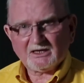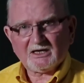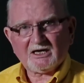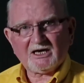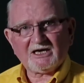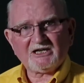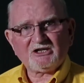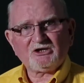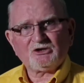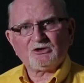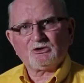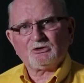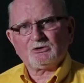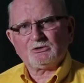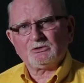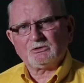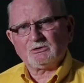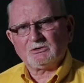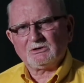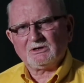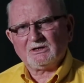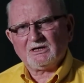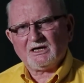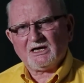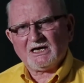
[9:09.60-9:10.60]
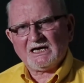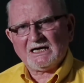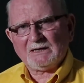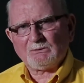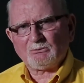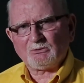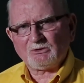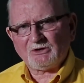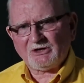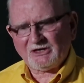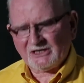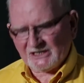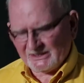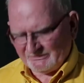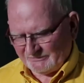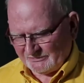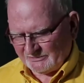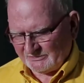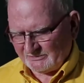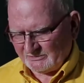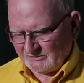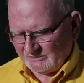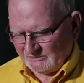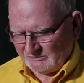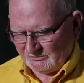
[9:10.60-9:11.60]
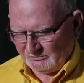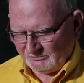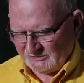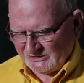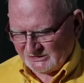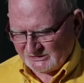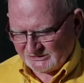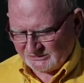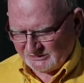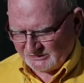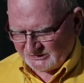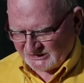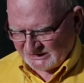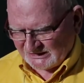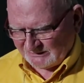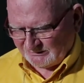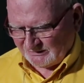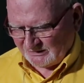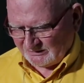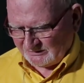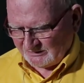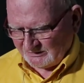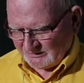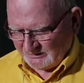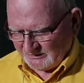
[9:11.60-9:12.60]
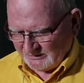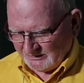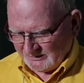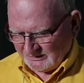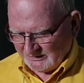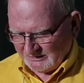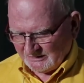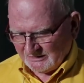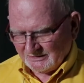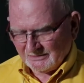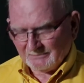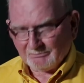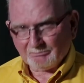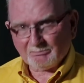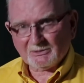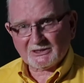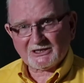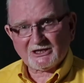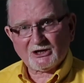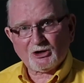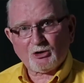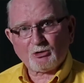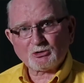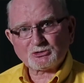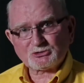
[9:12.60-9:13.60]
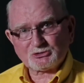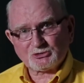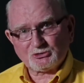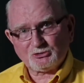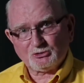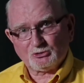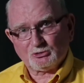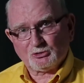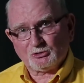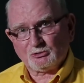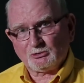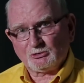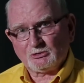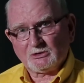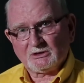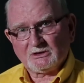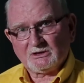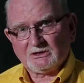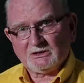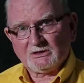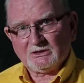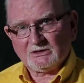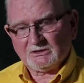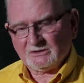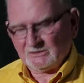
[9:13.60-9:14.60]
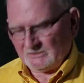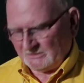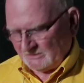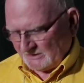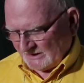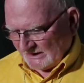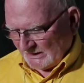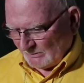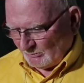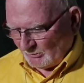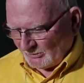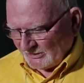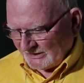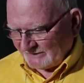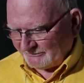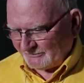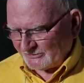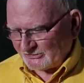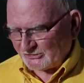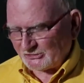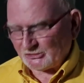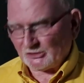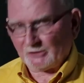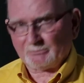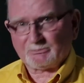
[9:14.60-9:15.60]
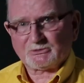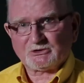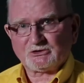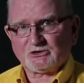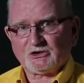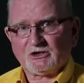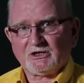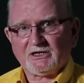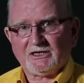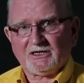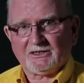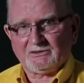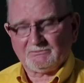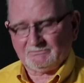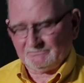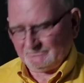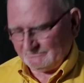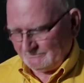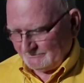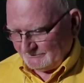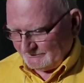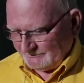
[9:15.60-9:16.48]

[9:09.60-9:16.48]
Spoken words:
I know I will never reach the summit, but I also know I will never stop trying.